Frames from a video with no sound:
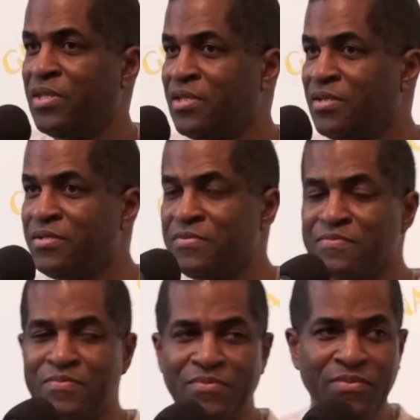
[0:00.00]

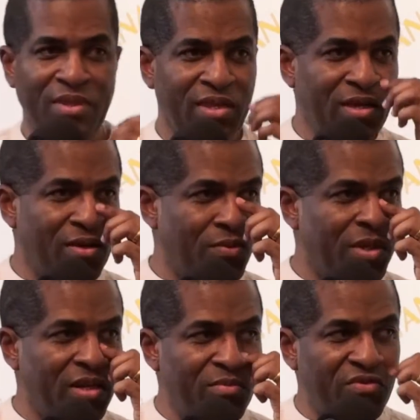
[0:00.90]
We
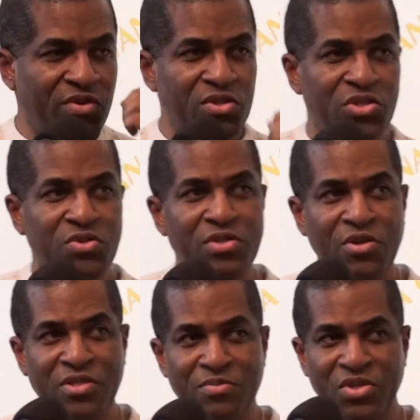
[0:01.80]
now move on to
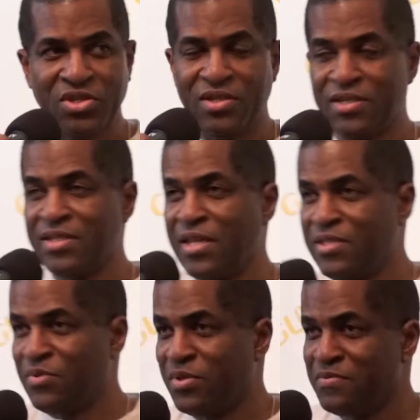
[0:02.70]
Dr. Michelle
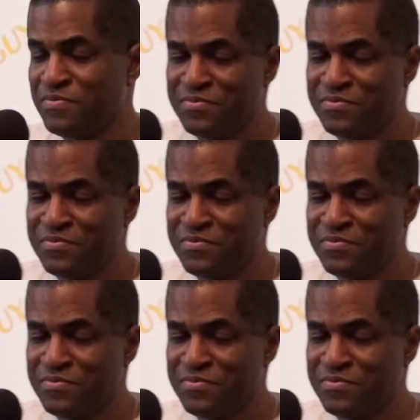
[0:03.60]
Sansa.